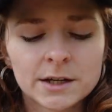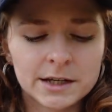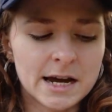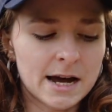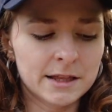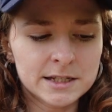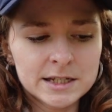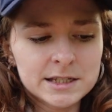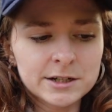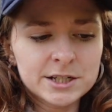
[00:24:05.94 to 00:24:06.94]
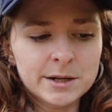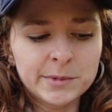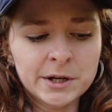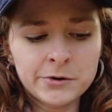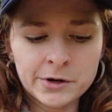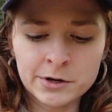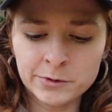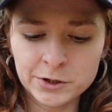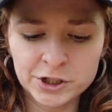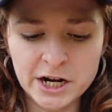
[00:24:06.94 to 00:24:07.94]
Yeah, there's something going on
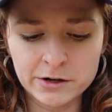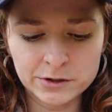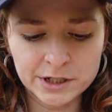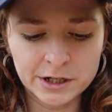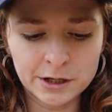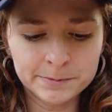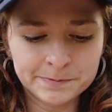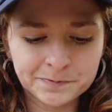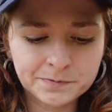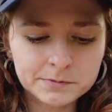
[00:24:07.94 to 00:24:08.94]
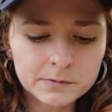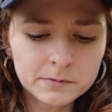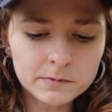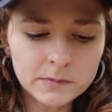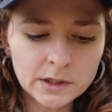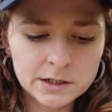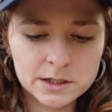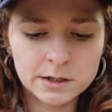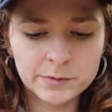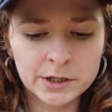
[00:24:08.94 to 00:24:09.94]
with your shadows here.
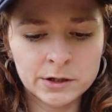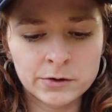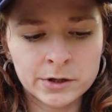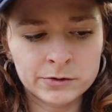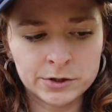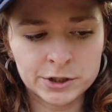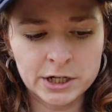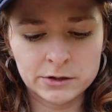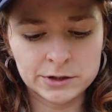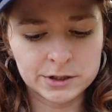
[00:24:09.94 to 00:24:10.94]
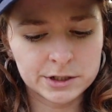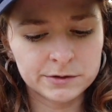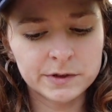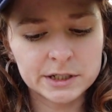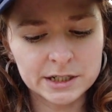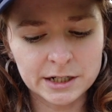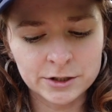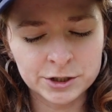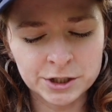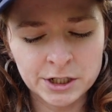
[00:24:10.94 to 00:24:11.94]
Something going on with your shadows. There's conflicted
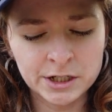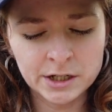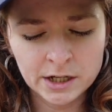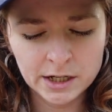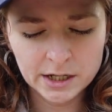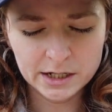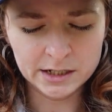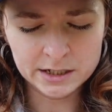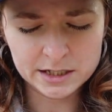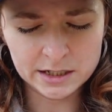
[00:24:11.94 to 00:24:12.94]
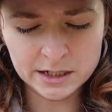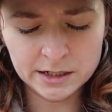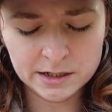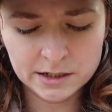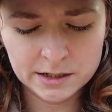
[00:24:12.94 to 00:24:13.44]
energy, and it's like,